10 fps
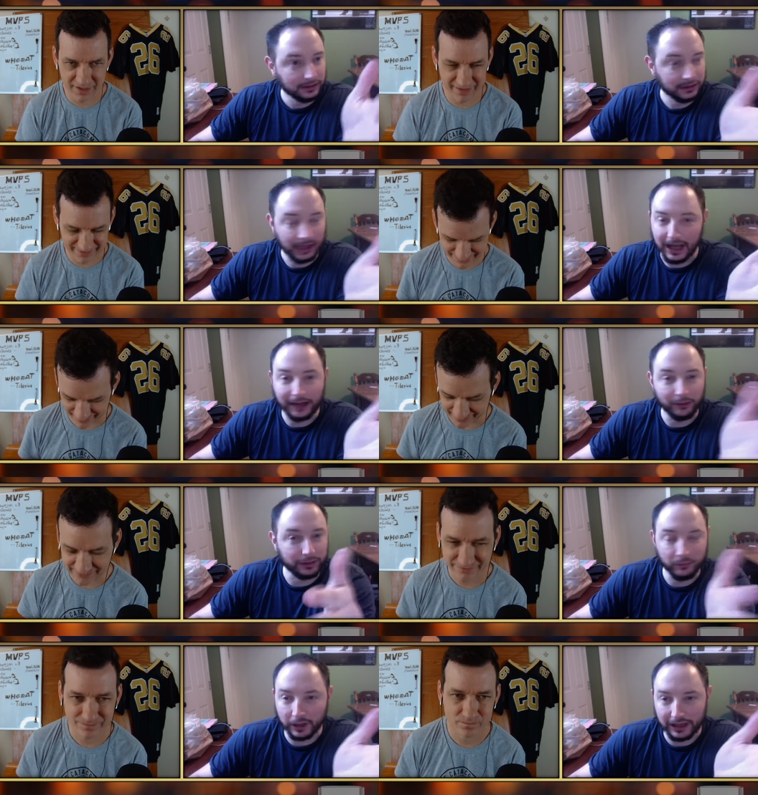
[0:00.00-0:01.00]
Speaker 1: God, I don't
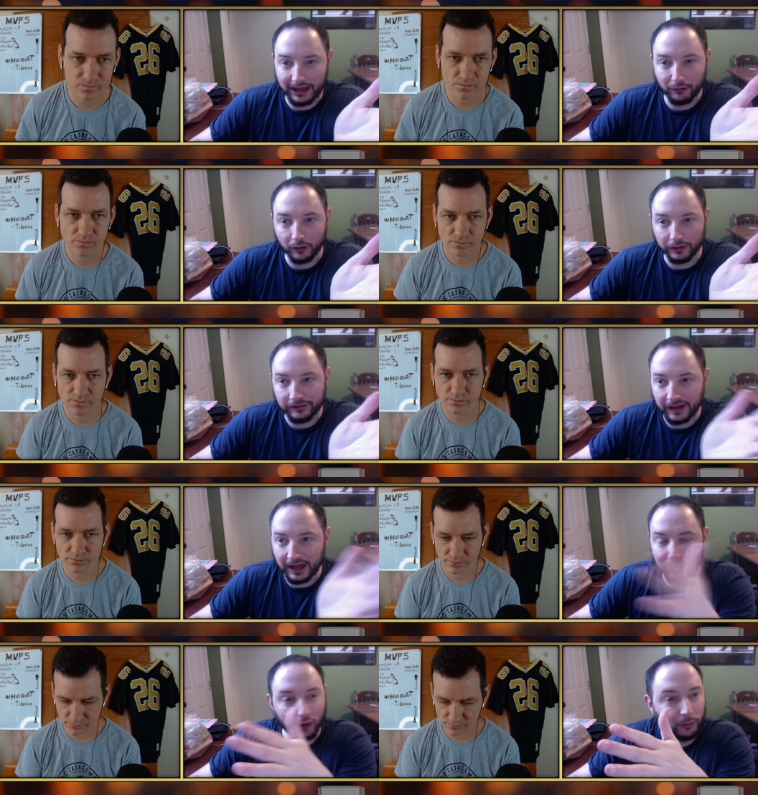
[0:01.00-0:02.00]
even want to count all these
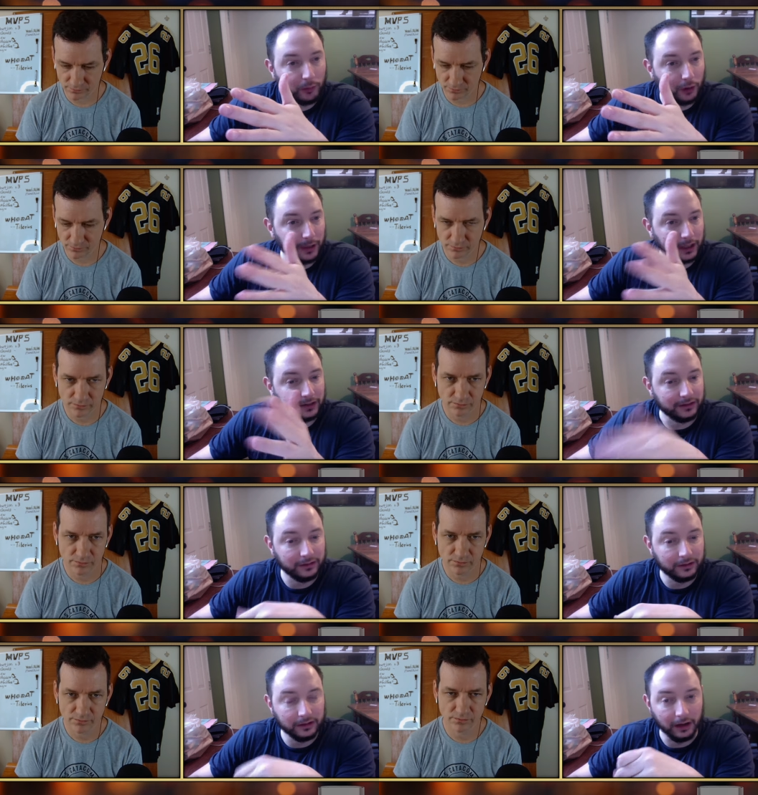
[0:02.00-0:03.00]
tabs open on my
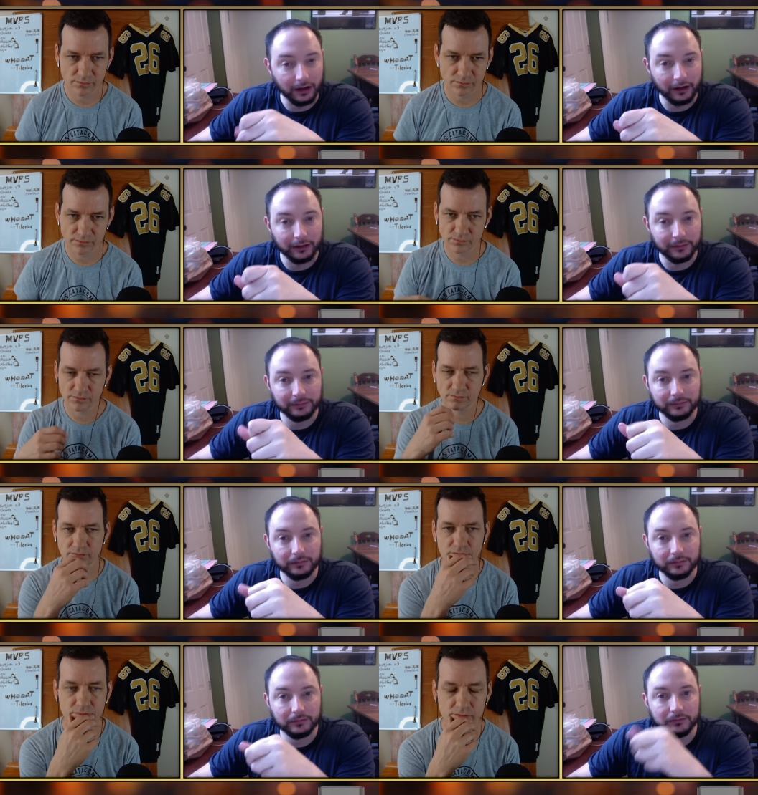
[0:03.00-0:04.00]
uh,
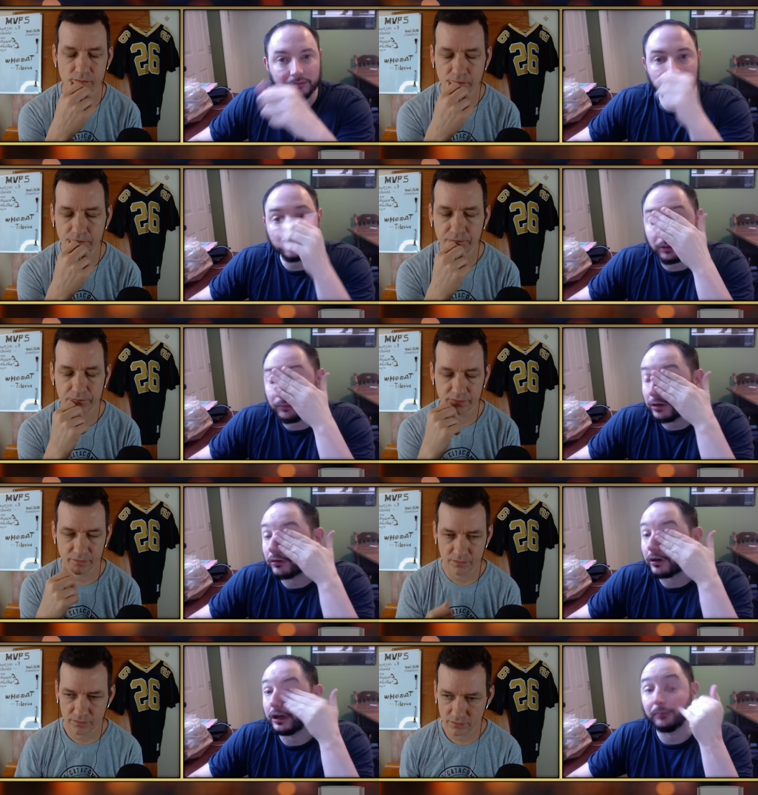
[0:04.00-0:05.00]

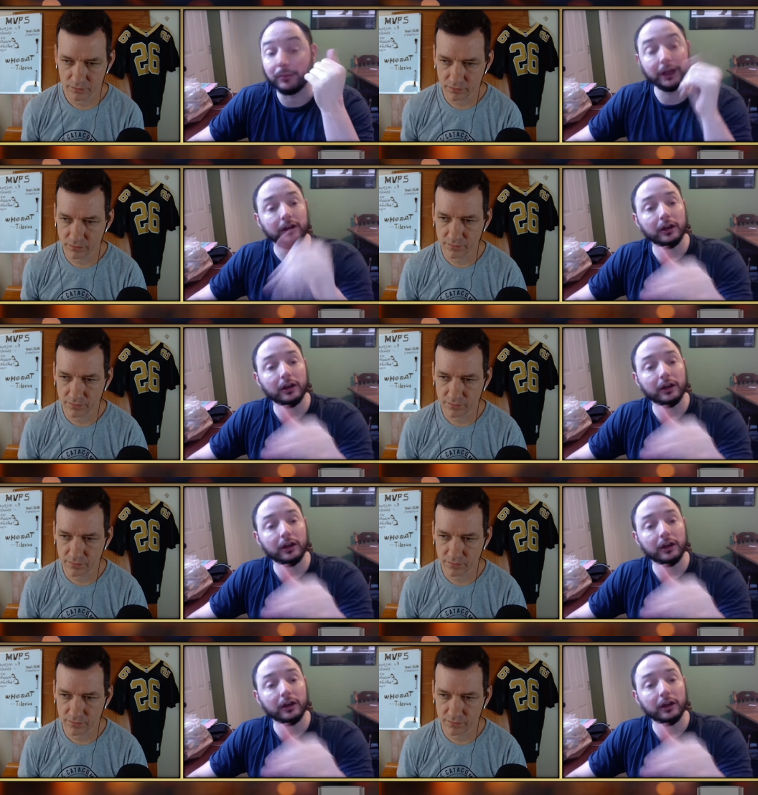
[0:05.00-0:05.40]
computer here, but